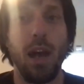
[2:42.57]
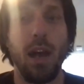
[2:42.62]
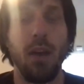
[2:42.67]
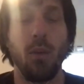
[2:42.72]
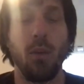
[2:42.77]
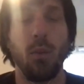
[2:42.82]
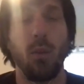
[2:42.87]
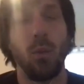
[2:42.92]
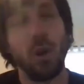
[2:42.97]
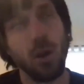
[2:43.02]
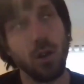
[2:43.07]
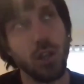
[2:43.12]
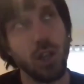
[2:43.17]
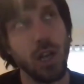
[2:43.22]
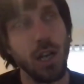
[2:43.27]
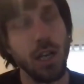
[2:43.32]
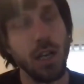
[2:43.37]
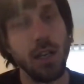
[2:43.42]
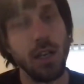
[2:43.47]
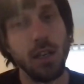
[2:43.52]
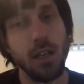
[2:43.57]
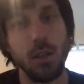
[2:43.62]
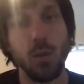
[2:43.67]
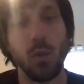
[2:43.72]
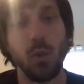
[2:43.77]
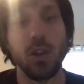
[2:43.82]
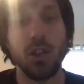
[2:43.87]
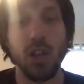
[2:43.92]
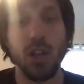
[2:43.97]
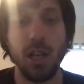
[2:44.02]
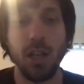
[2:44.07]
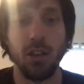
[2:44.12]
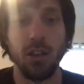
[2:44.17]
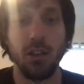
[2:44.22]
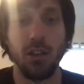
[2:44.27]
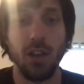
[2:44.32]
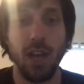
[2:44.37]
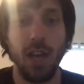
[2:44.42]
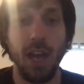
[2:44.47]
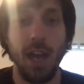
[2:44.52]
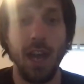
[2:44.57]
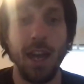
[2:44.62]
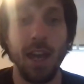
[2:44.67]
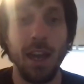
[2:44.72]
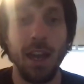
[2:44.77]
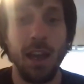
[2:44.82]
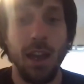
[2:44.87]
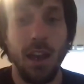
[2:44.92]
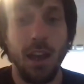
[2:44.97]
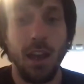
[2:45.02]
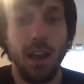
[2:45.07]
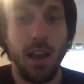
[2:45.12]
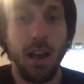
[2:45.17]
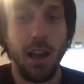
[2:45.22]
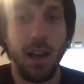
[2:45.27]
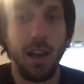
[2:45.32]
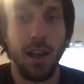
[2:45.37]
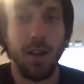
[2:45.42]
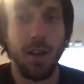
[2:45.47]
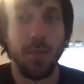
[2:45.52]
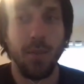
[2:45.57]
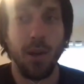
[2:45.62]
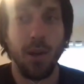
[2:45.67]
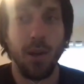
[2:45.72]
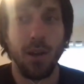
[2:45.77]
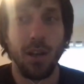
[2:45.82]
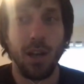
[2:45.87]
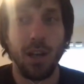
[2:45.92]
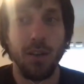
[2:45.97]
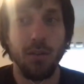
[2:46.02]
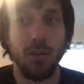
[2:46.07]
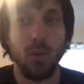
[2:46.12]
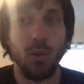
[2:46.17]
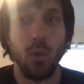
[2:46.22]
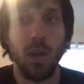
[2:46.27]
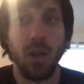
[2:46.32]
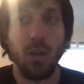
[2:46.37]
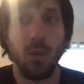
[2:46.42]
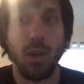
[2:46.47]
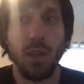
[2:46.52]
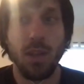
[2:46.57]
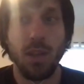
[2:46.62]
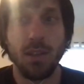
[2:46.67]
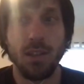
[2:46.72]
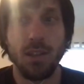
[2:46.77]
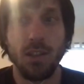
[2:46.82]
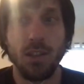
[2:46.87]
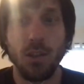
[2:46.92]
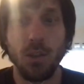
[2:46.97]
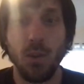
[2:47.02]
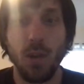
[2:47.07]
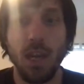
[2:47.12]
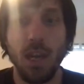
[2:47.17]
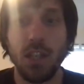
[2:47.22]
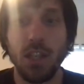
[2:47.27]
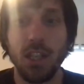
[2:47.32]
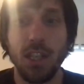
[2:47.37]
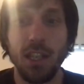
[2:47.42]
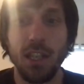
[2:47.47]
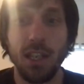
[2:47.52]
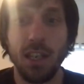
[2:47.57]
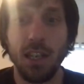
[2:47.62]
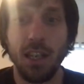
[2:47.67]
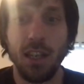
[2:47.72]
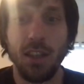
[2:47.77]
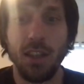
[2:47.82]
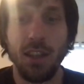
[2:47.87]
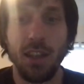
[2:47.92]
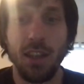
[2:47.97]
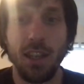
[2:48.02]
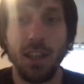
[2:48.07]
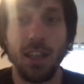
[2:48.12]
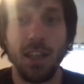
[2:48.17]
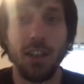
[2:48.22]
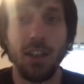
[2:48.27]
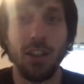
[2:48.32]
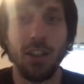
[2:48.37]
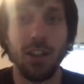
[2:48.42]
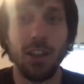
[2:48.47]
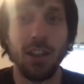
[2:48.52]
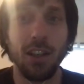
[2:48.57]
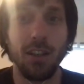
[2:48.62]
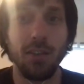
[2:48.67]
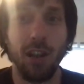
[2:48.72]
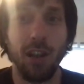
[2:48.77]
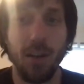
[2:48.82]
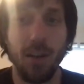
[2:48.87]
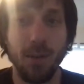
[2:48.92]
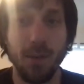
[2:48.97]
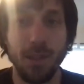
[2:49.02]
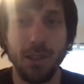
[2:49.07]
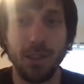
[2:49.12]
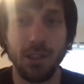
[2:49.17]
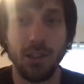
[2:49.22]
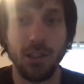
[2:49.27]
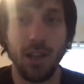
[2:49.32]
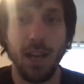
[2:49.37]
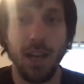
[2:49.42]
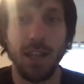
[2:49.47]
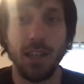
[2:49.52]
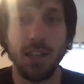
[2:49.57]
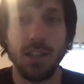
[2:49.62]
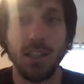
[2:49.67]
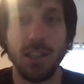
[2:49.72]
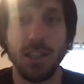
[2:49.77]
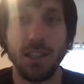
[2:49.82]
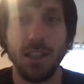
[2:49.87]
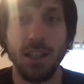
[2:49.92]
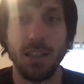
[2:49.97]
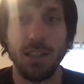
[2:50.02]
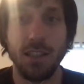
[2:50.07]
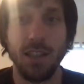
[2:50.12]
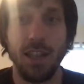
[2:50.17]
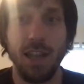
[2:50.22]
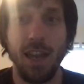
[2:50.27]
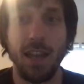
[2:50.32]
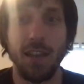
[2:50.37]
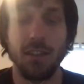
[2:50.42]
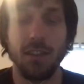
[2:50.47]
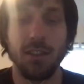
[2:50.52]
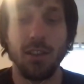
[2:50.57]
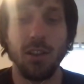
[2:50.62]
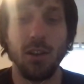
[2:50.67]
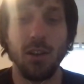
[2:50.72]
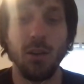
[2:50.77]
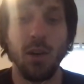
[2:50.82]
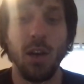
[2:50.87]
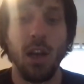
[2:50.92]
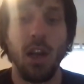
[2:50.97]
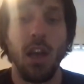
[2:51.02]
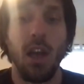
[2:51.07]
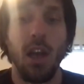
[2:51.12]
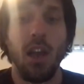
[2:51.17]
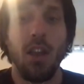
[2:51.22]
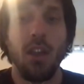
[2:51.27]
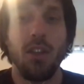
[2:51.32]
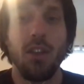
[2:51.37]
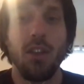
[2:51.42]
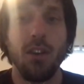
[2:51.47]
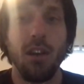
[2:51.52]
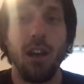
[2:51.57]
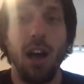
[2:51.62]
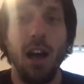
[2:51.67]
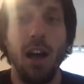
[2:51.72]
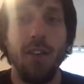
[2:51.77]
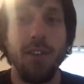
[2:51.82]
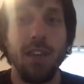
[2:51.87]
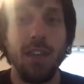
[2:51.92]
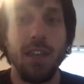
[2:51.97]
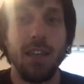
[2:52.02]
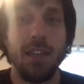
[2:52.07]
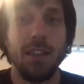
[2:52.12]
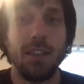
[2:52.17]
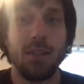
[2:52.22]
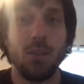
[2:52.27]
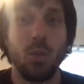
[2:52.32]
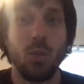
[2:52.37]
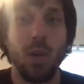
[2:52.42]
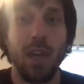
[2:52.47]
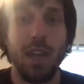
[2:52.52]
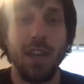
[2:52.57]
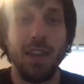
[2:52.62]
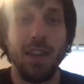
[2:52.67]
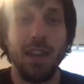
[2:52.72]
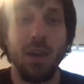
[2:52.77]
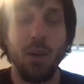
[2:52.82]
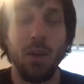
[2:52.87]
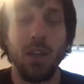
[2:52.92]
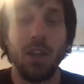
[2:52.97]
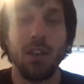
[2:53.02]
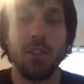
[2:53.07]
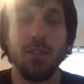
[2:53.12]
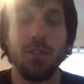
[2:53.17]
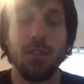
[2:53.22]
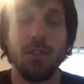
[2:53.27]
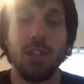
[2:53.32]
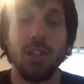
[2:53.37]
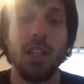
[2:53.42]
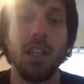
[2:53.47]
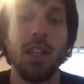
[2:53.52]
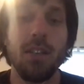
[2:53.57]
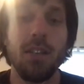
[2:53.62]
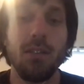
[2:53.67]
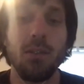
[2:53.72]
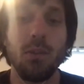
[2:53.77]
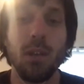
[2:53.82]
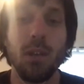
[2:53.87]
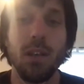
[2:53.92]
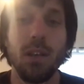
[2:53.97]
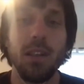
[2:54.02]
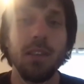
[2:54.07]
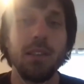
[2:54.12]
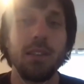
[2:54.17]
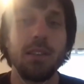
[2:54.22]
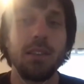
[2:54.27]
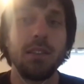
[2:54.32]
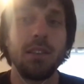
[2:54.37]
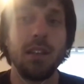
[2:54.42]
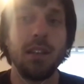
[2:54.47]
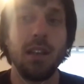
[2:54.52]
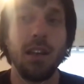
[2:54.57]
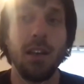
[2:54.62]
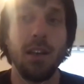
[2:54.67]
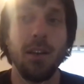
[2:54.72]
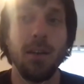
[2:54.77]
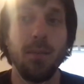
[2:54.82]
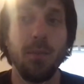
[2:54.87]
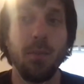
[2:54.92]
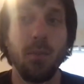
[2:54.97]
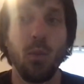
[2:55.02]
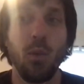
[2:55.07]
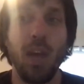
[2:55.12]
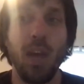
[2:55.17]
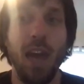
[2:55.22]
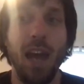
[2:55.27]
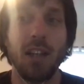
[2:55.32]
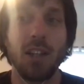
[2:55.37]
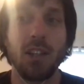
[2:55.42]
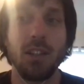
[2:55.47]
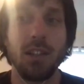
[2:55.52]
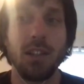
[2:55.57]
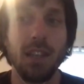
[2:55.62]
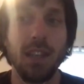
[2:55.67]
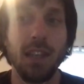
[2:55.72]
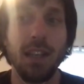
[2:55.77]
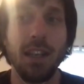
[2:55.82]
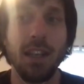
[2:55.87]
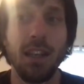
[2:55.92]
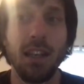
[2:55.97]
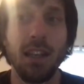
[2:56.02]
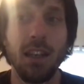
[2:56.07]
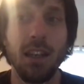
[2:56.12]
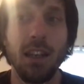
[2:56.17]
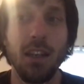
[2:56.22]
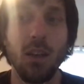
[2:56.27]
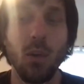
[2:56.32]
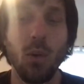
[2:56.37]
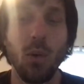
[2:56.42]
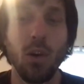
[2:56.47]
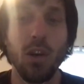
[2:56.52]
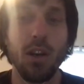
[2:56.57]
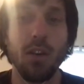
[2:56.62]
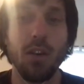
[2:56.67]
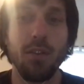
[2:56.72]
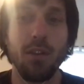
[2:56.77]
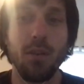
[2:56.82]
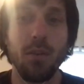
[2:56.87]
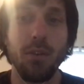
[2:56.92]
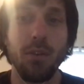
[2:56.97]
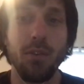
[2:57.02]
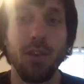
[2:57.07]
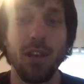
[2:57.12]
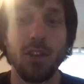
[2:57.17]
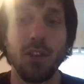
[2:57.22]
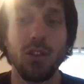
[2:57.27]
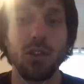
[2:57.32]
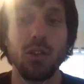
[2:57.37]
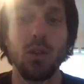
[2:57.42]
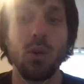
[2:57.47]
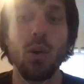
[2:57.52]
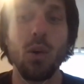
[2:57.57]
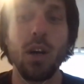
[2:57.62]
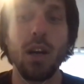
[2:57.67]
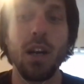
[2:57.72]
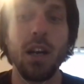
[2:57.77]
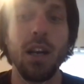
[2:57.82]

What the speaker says: were trying to create a kind of a win-win situation, and I think any good environmental strategy does that. So the obvious win that we could have achieved was we actually get an order from a federal court